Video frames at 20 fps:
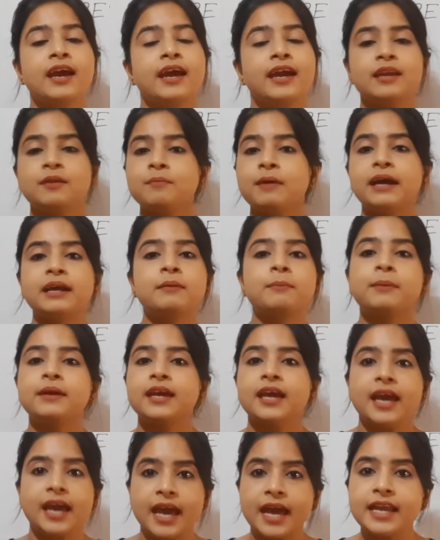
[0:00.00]
it might
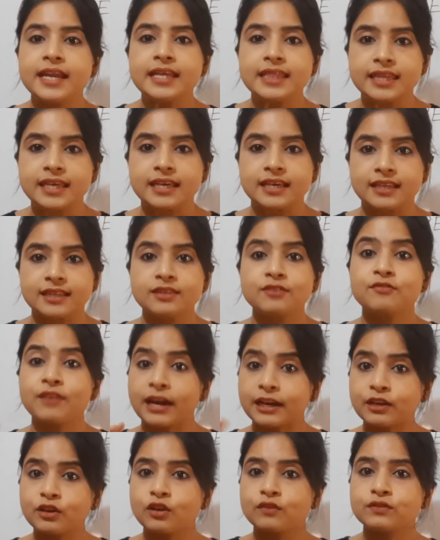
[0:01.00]
be anything, the
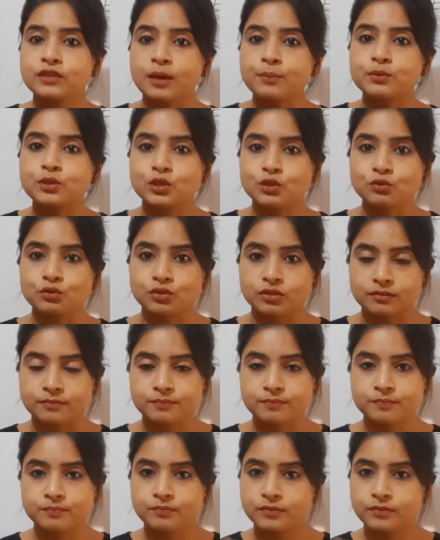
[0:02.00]
factor of substitution